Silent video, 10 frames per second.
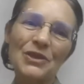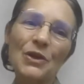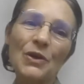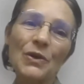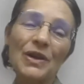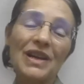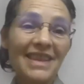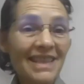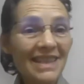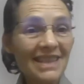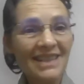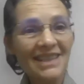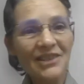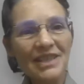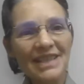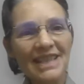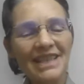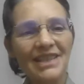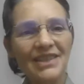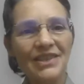so this series
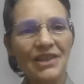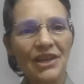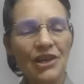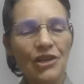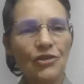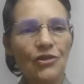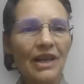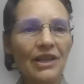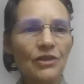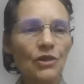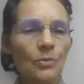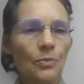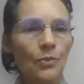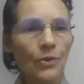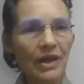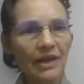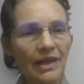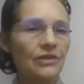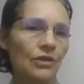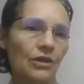is trying to bring
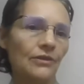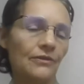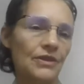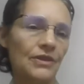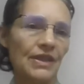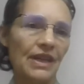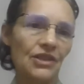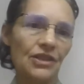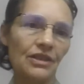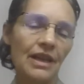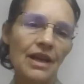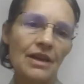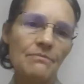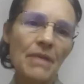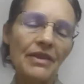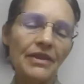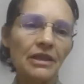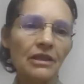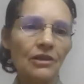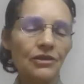into conversation
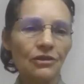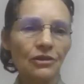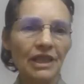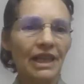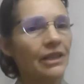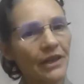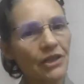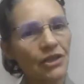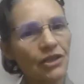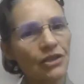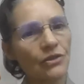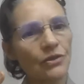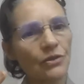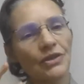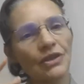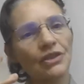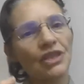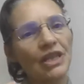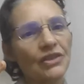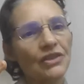methodological innovations or
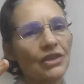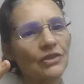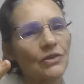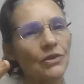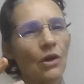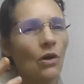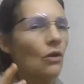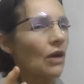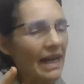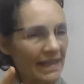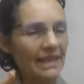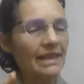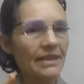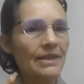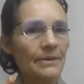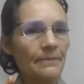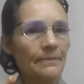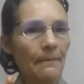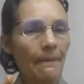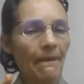suggestions or ideas
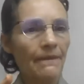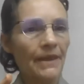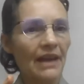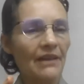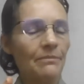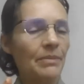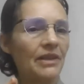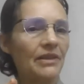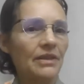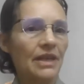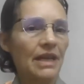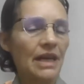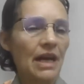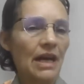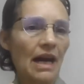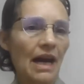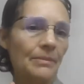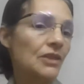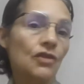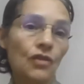that have been
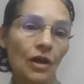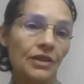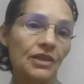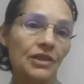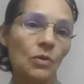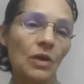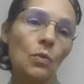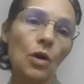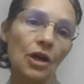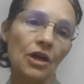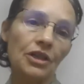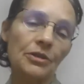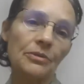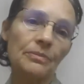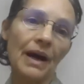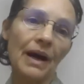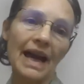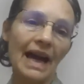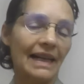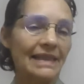um, constructed and worked by
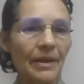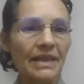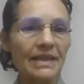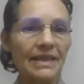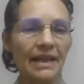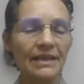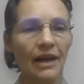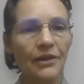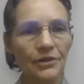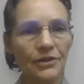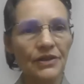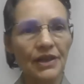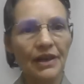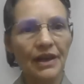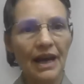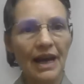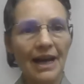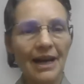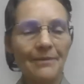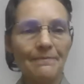academics and others
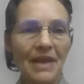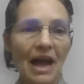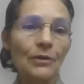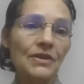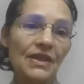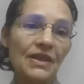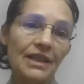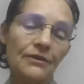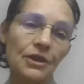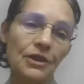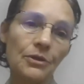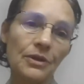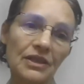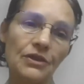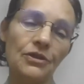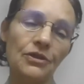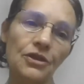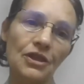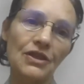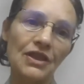um, outside of the UN
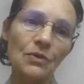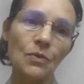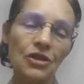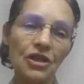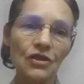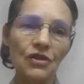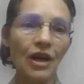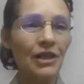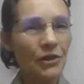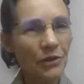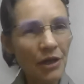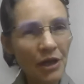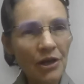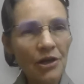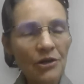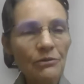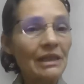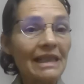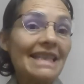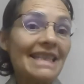institutions. And we're just trying to
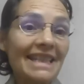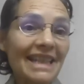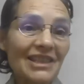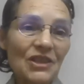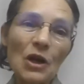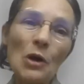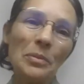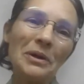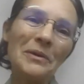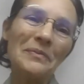really listen and scope